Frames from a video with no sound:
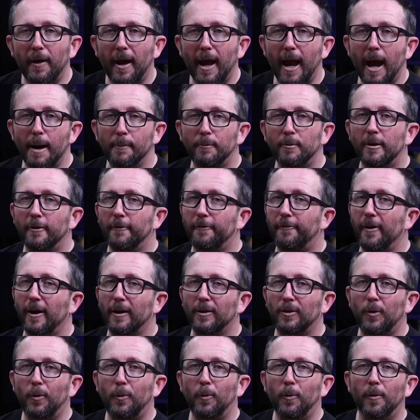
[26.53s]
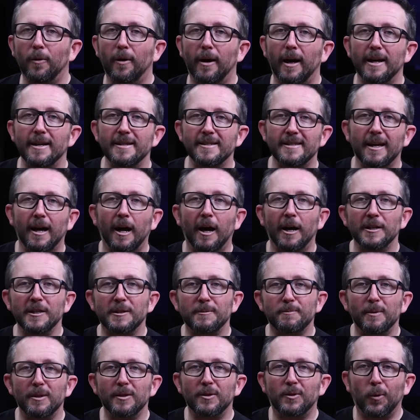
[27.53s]
the Hammer Effect Tour has the
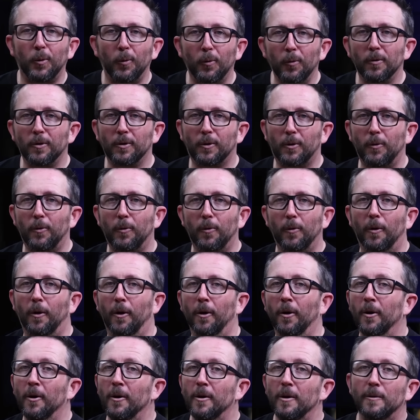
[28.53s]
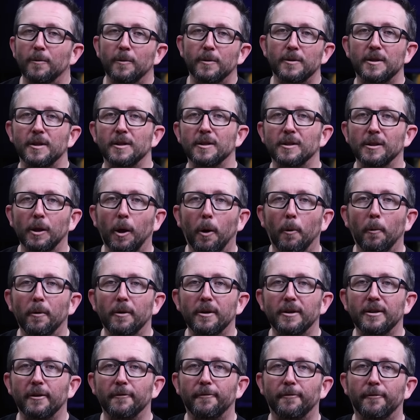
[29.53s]
Huntsman Tour Core, which is
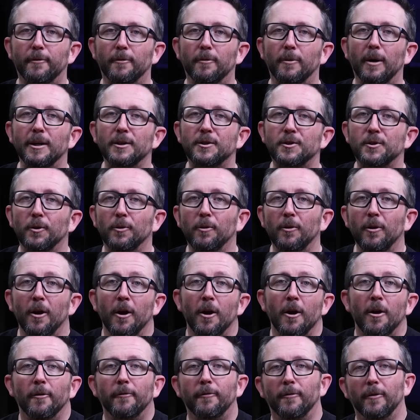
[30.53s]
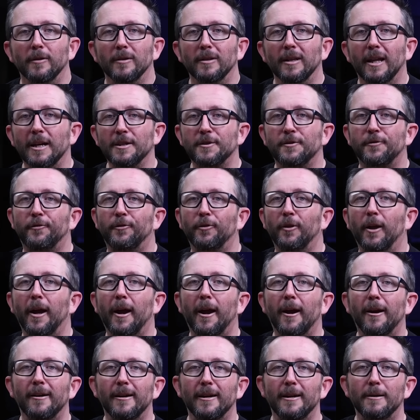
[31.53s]
lower differential for less
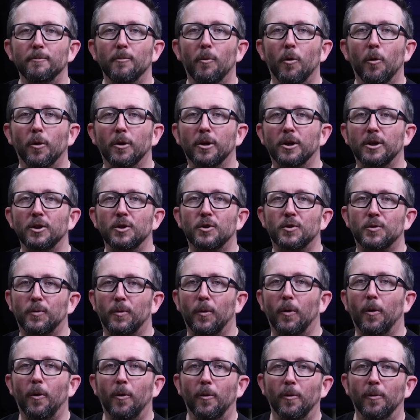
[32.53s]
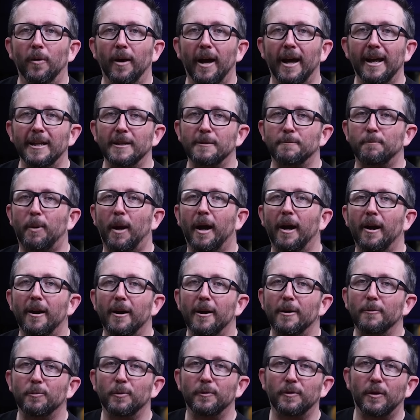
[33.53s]
flare and more control, and it's
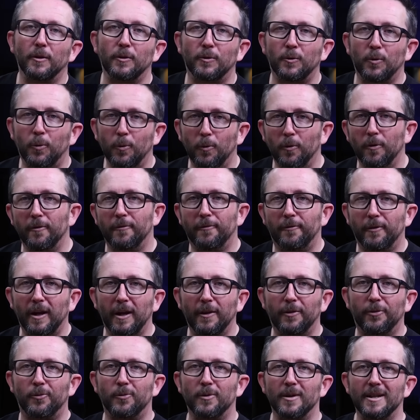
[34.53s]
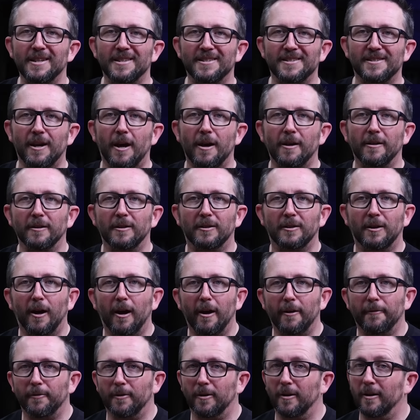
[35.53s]
paired with the Tour V3 solid
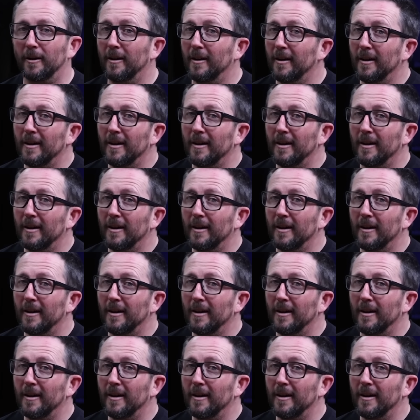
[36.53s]
cover.